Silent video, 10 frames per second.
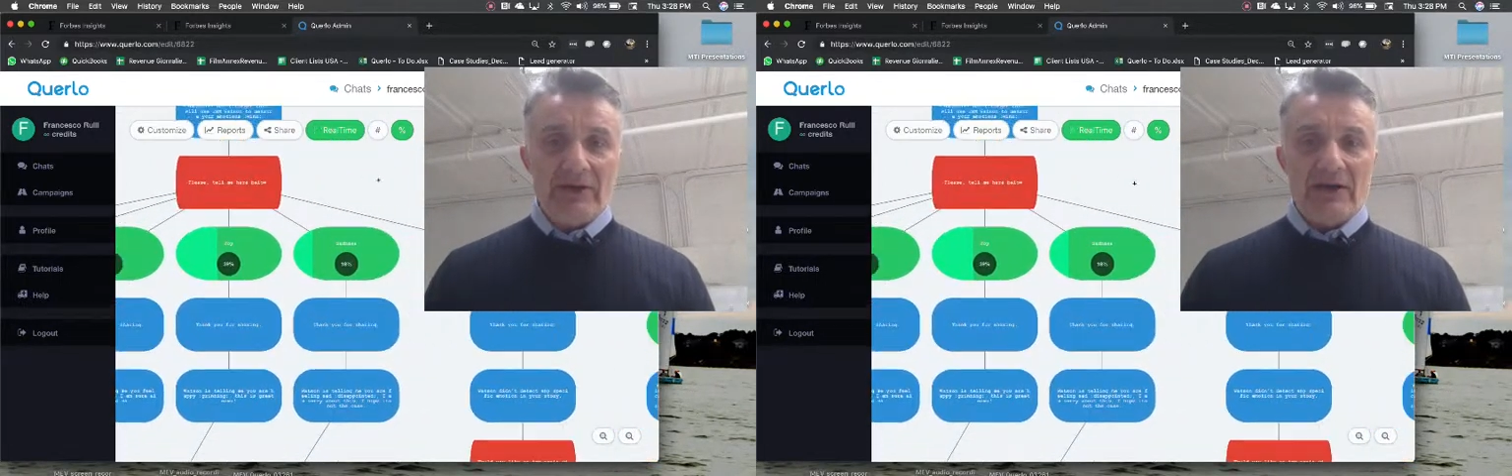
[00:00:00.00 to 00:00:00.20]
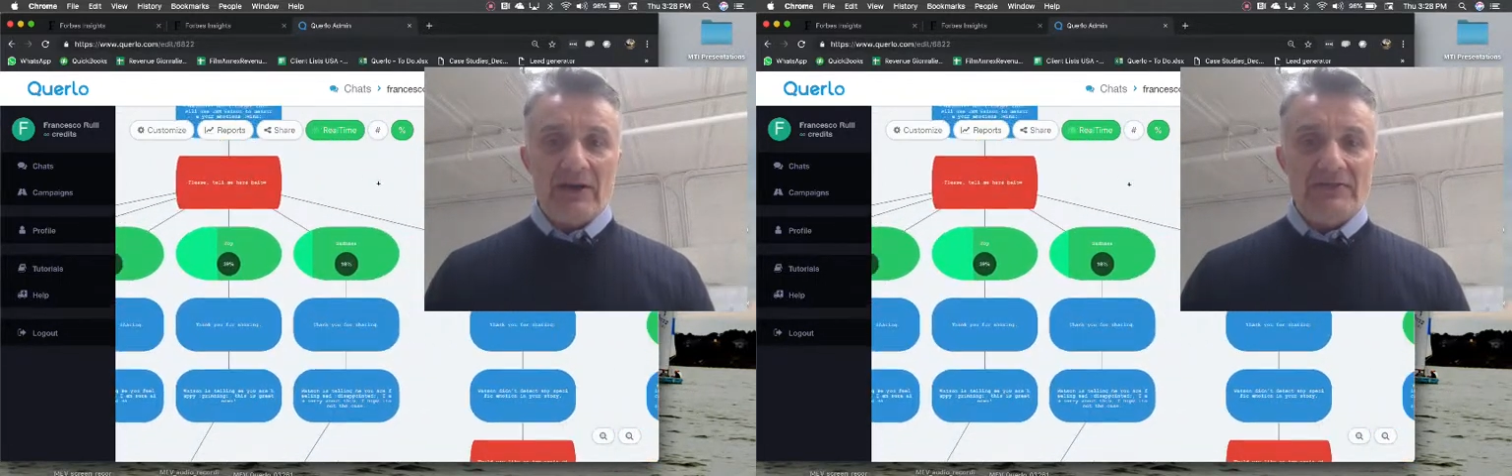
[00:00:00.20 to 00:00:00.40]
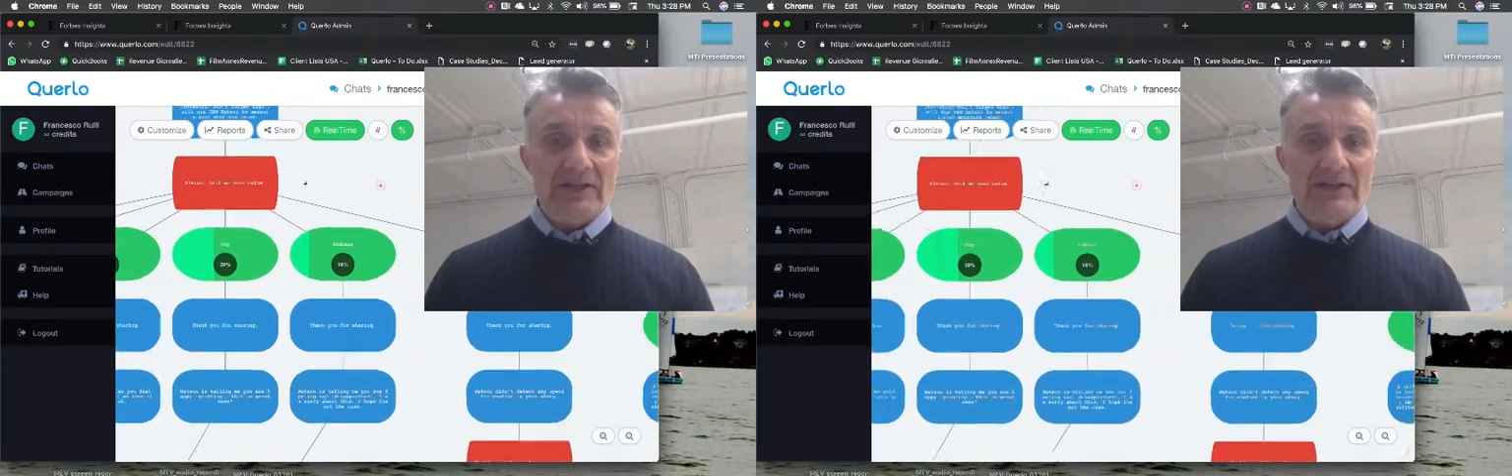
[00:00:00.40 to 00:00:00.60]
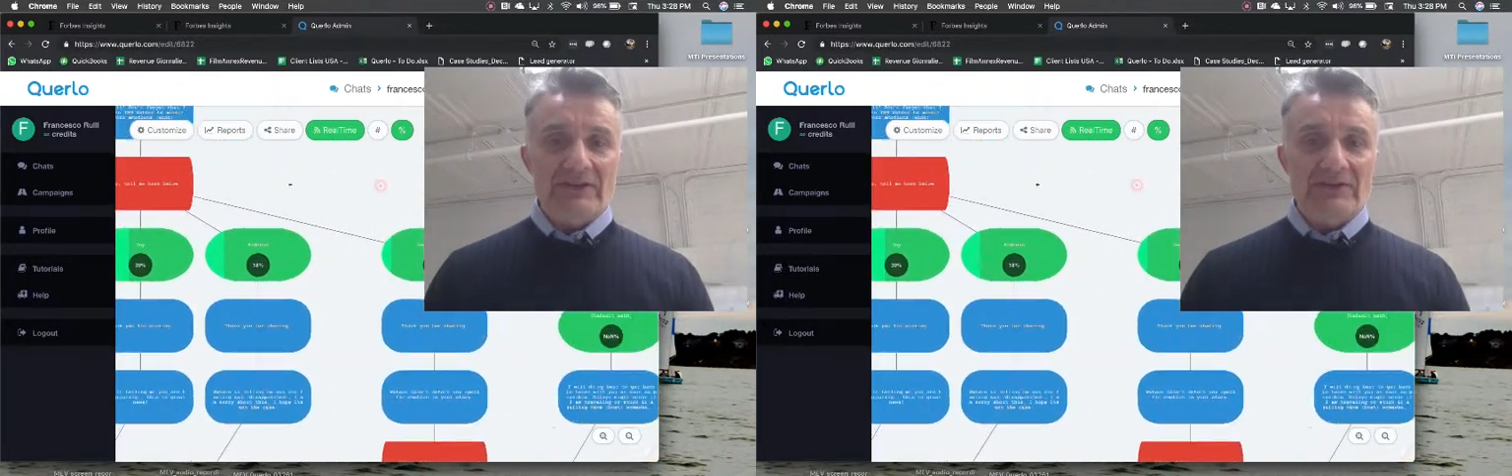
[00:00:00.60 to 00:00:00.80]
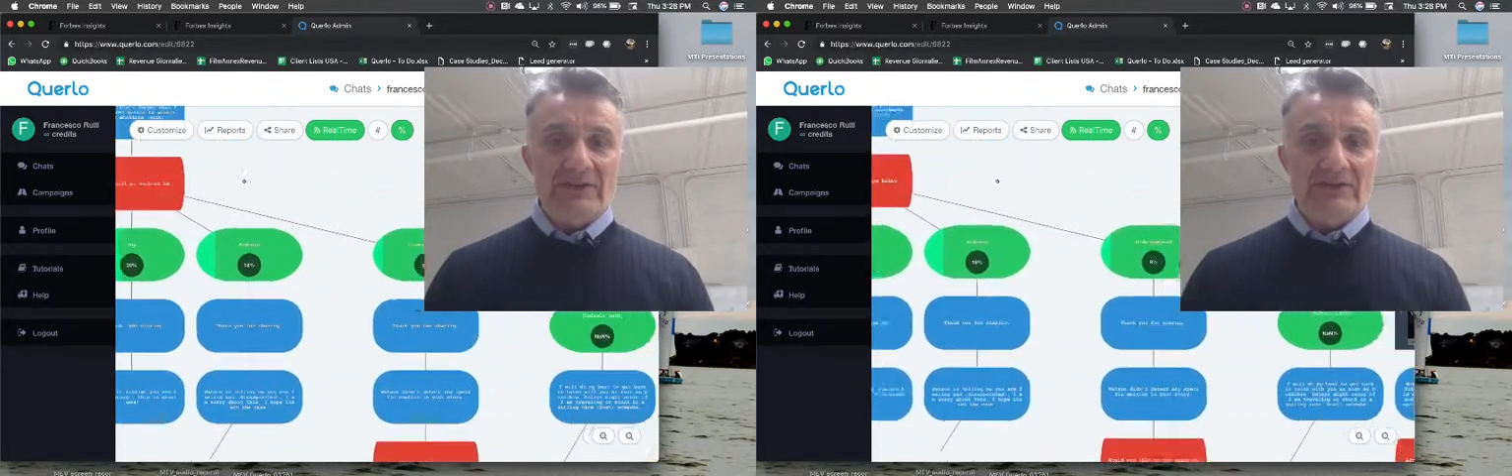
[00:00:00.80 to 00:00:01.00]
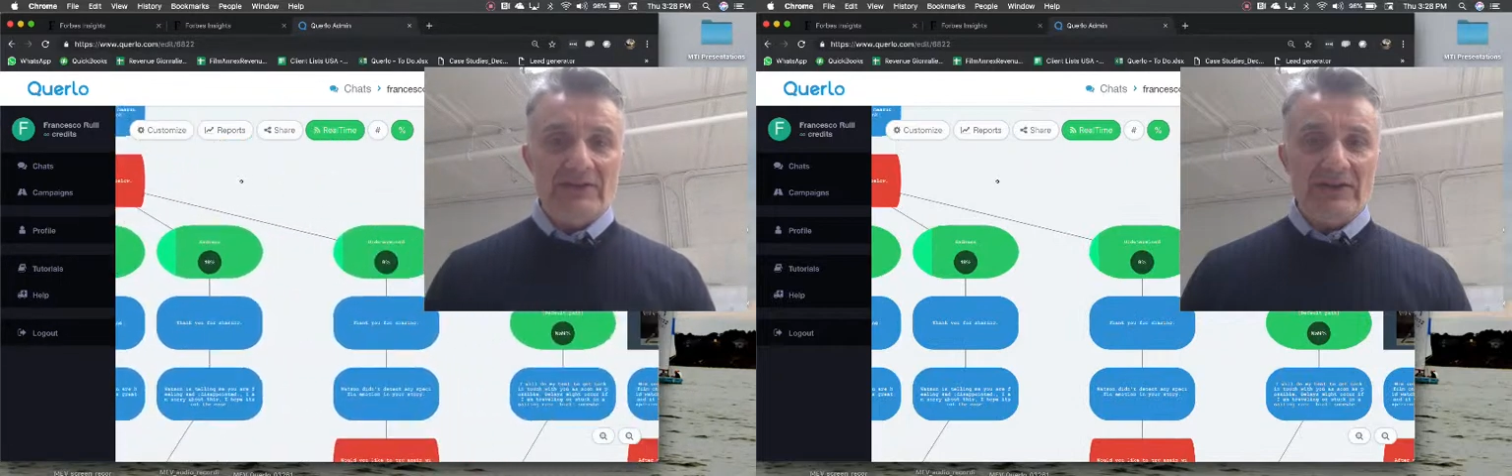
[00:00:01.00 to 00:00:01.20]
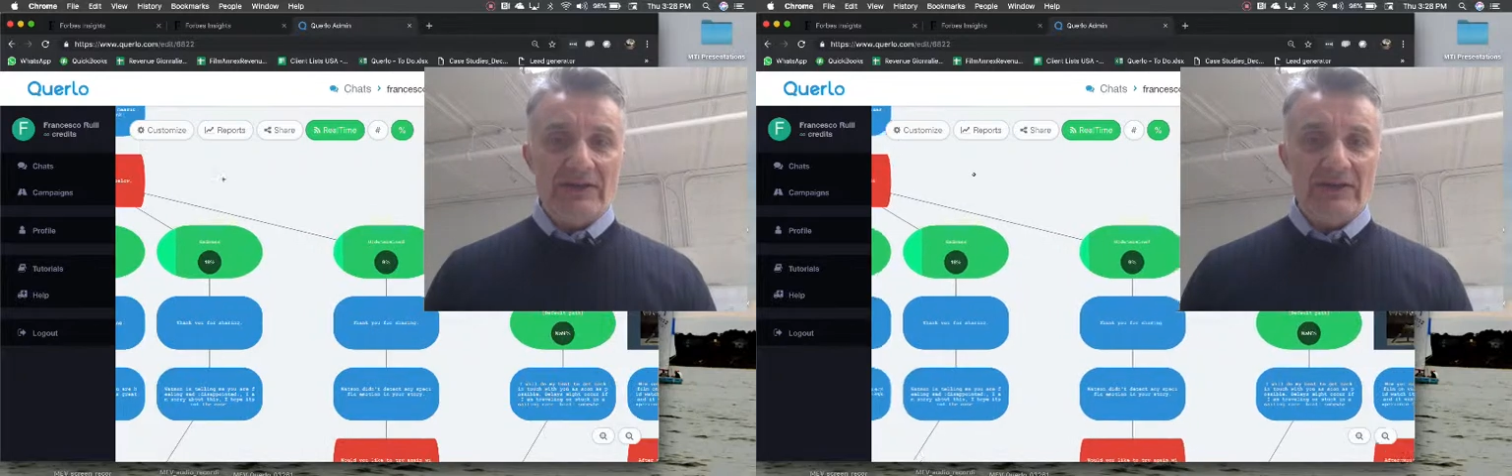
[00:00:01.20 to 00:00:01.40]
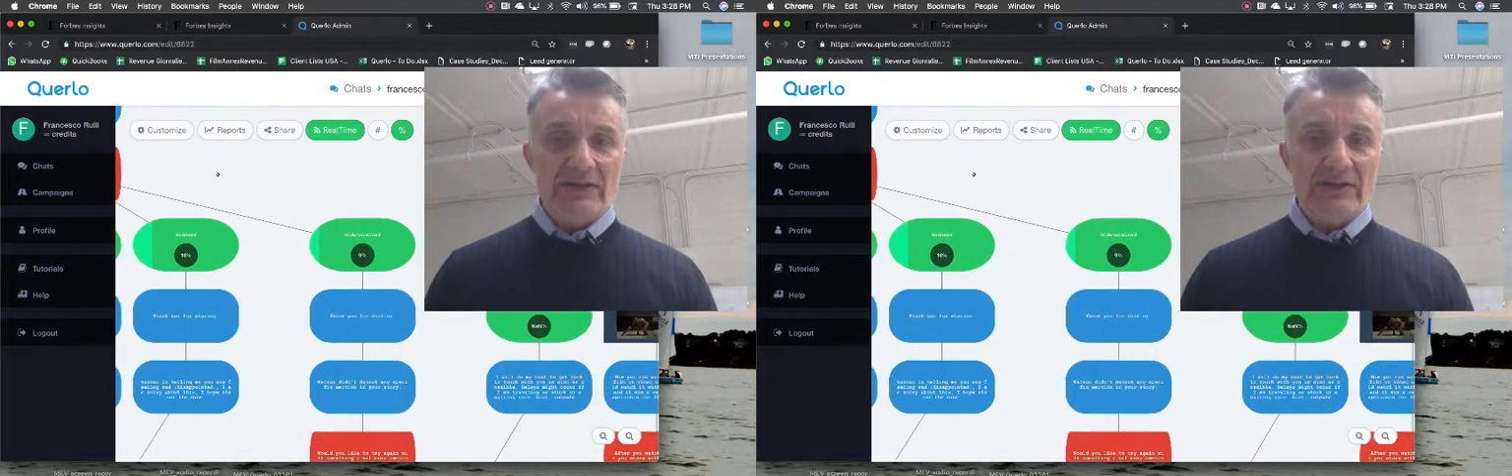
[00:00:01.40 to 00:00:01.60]
sadness
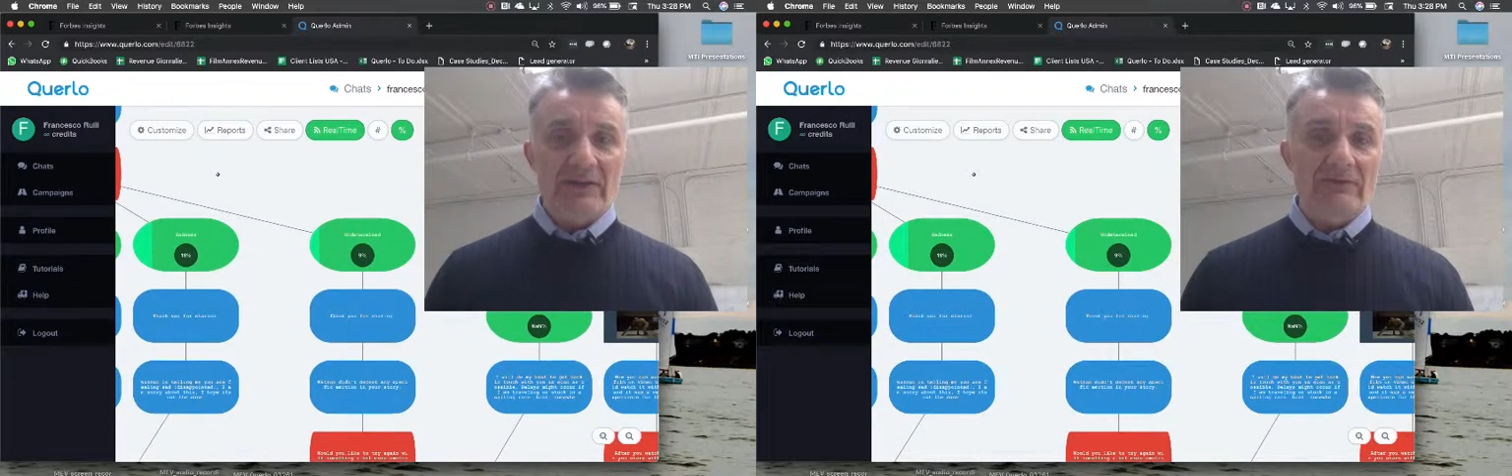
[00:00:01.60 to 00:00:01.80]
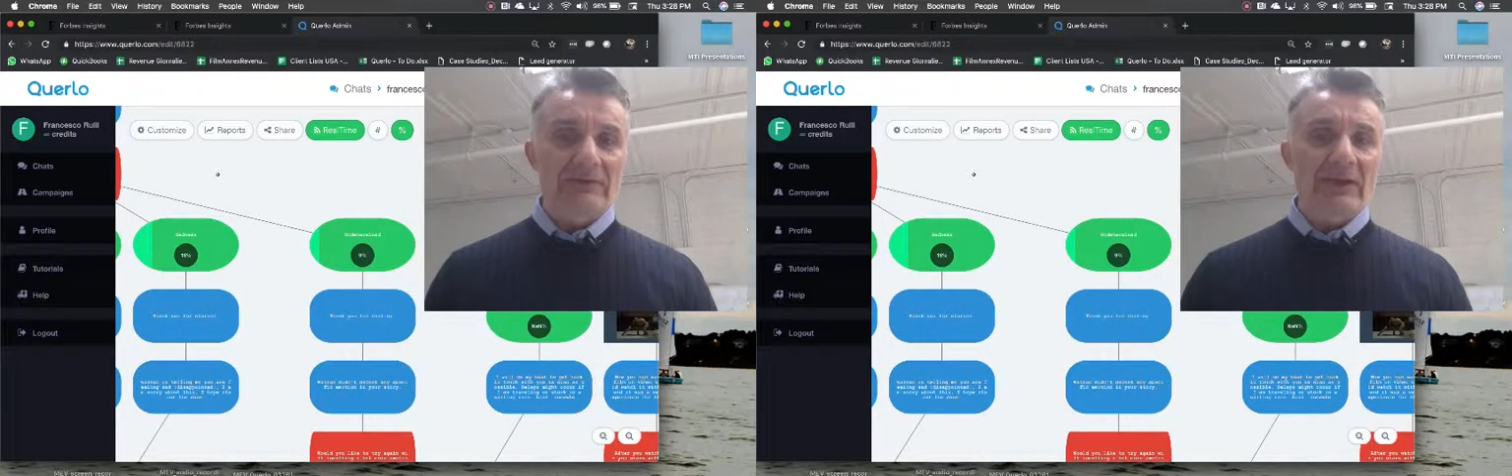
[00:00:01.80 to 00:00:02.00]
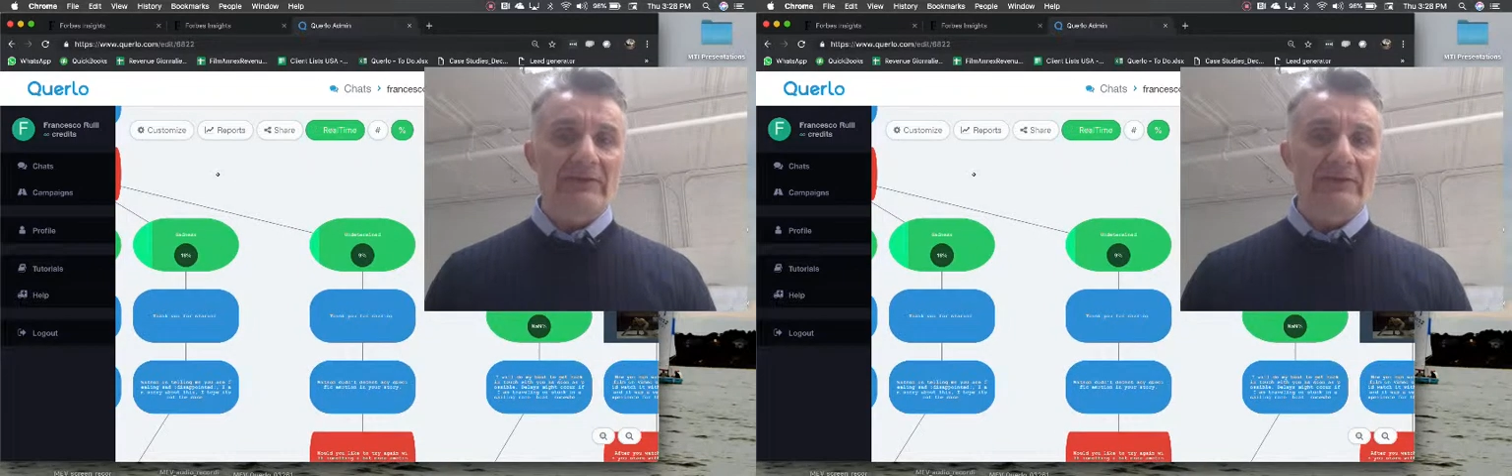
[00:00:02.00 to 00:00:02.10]
18%, and obviously